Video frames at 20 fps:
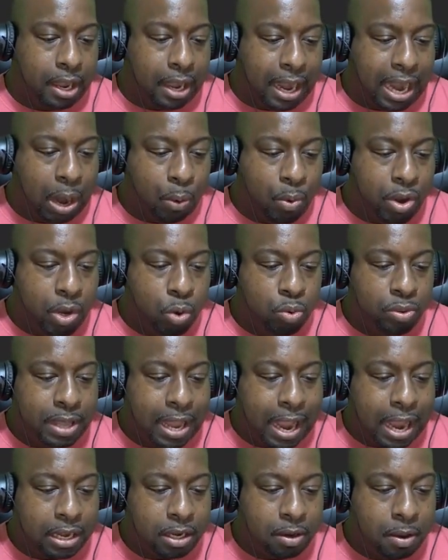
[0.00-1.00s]
And we do
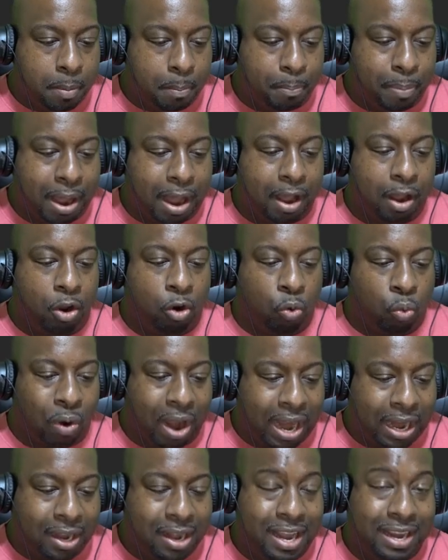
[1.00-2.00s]
that by
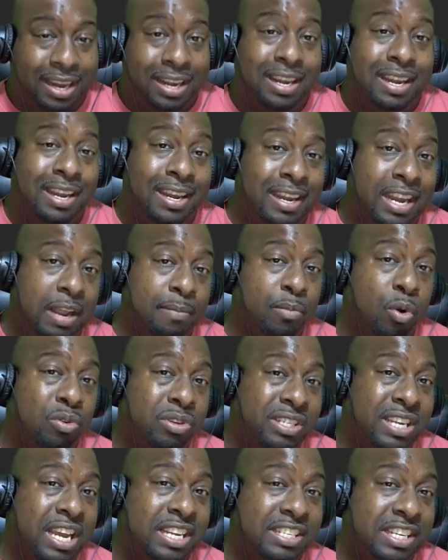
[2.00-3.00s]
right-clicking Demo
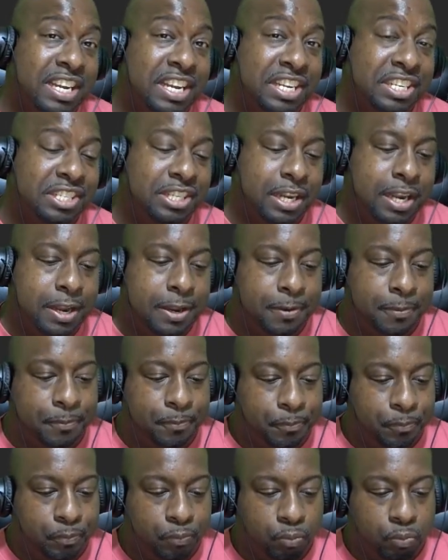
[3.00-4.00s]
TestNG,
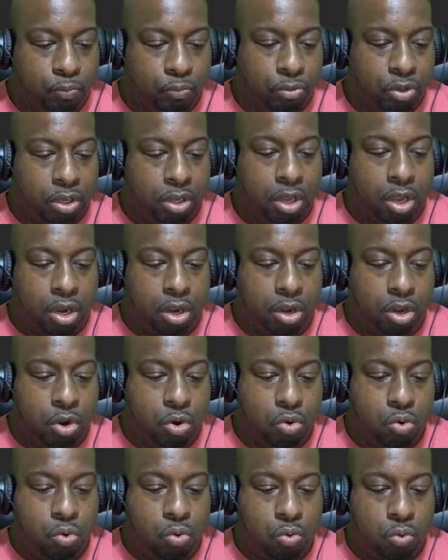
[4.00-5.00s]

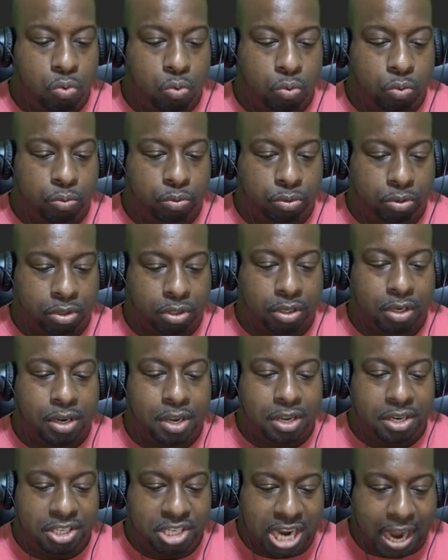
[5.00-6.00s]
New
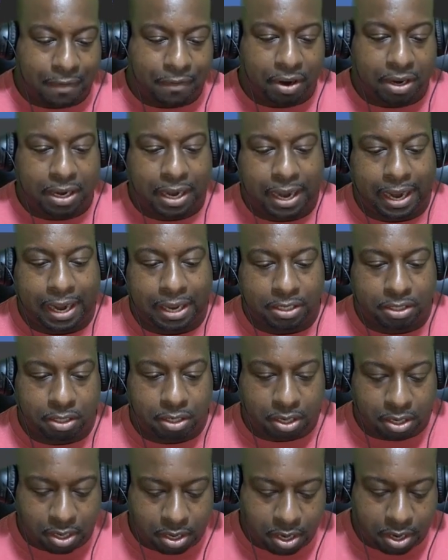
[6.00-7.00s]
Java class.
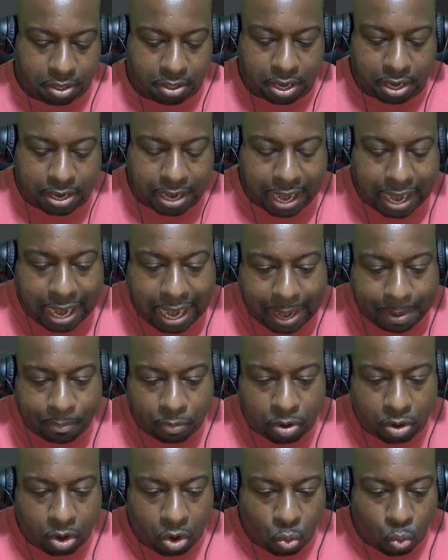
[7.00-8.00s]
The
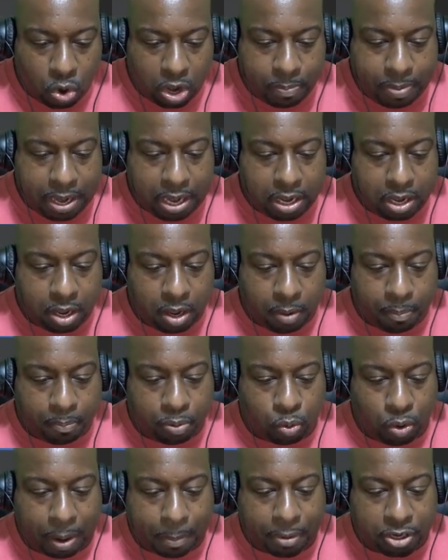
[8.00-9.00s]
name will be
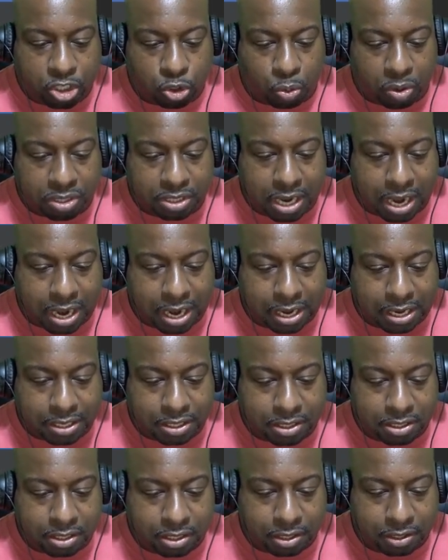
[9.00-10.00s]

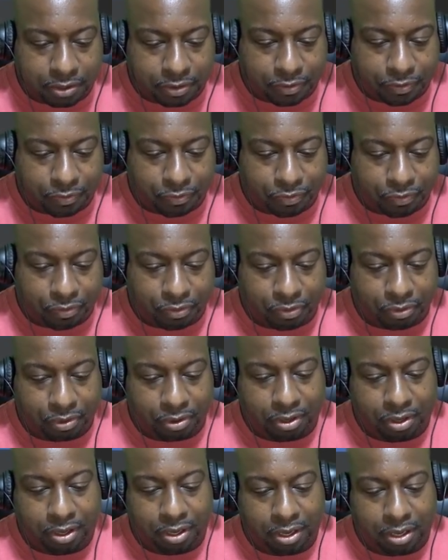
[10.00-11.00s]
Parameterization
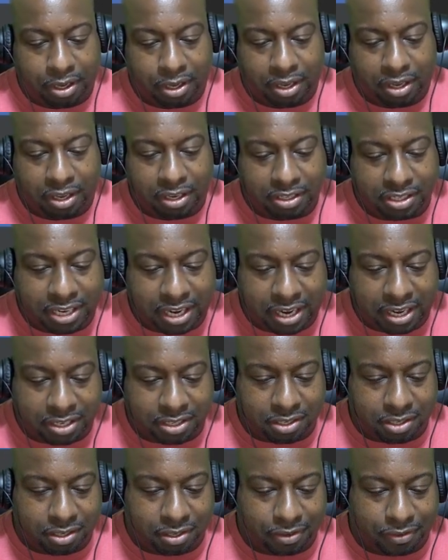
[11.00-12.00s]

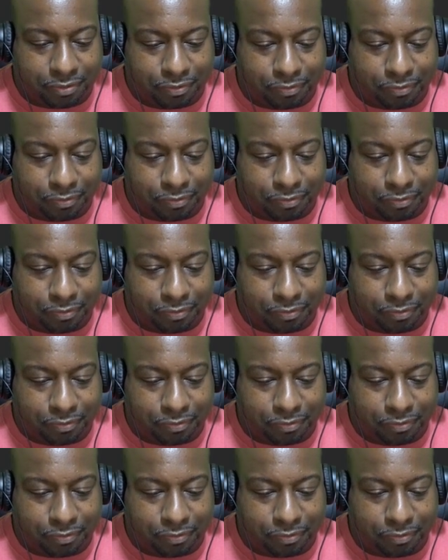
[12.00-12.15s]
Test.